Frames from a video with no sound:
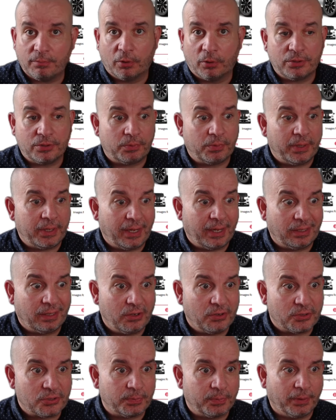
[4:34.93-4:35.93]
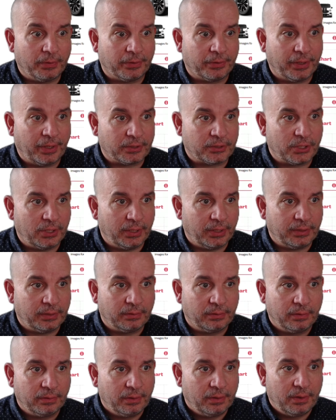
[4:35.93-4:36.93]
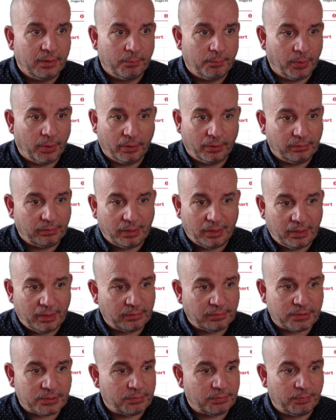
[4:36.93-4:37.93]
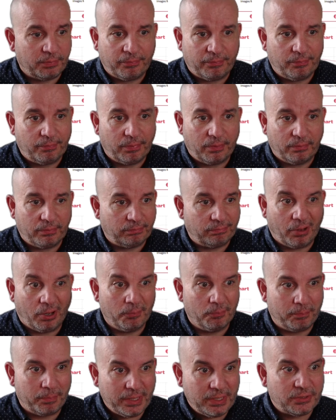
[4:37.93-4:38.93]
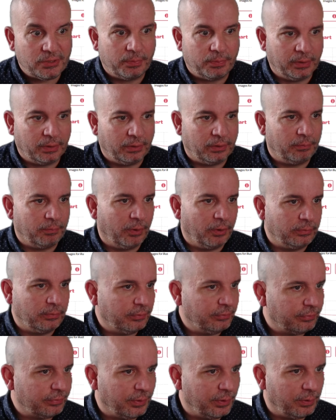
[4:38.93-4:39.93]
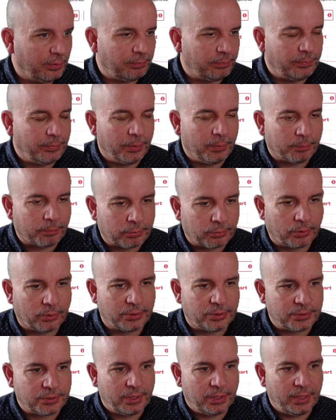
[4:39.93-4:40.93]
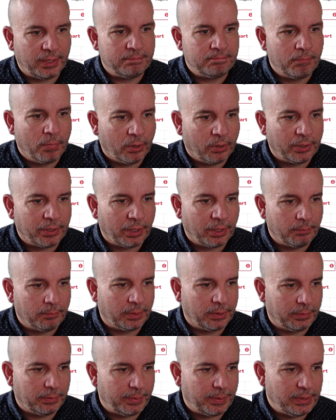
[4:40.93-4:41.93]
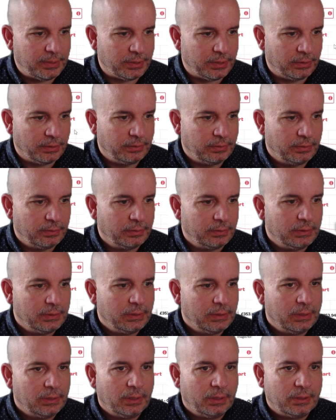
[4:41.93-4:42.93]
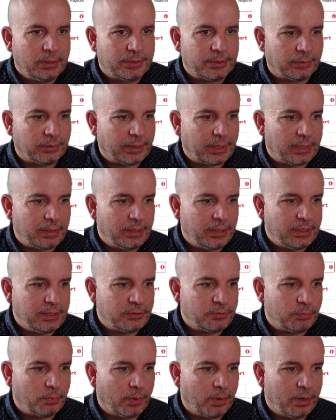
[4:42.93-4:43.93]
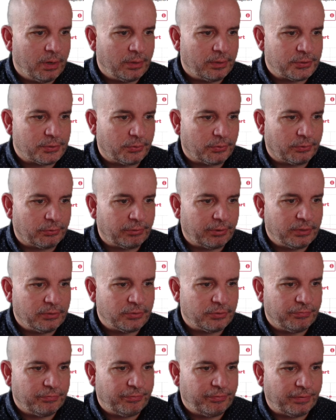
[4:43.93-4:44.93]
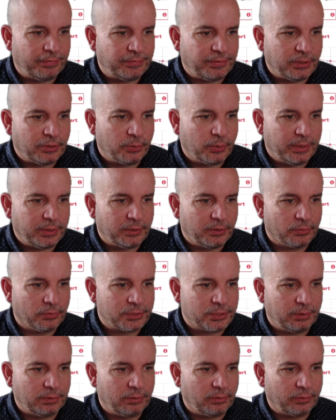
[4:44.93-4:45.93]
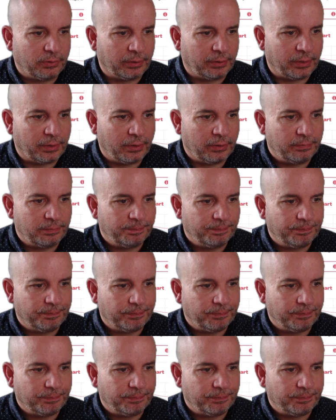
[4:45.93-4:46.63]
one as we had last month actually, but it's unbeatable at the moment for the price, in my humble opinion. So again, these were sort of £350 not too long ago.